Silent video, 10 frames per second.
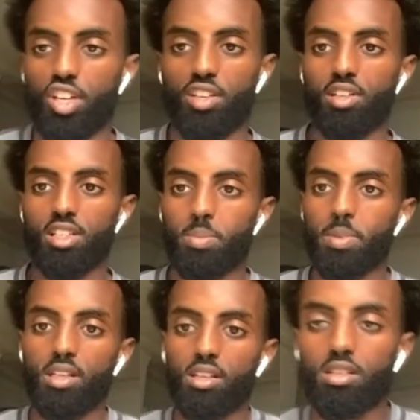generally
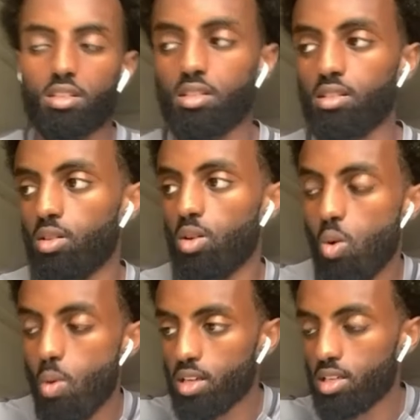speaking.
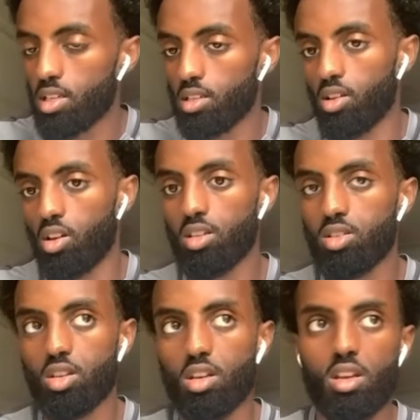Always seek
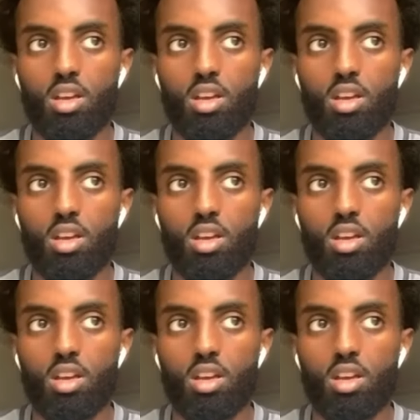knowledge.